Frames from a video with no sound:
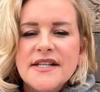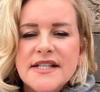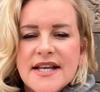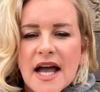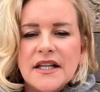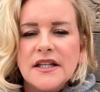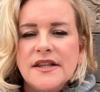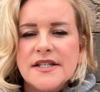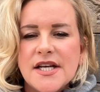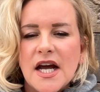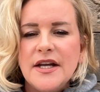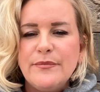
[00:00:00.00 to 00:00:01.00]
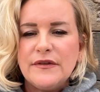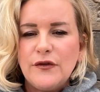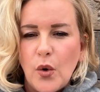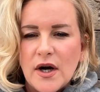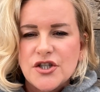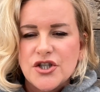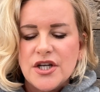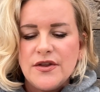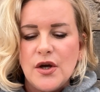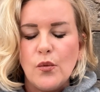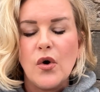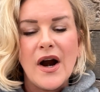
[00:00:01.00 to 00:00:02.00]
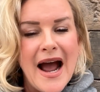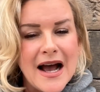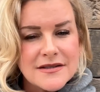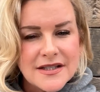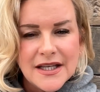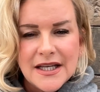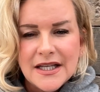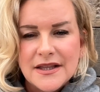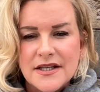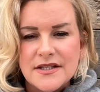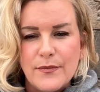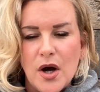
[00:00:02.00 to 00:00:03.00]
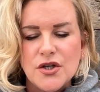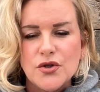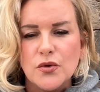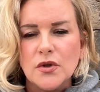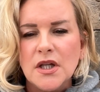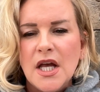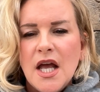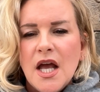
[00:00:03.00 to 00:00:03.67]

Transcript: exactly the type of question that we're asking in this module.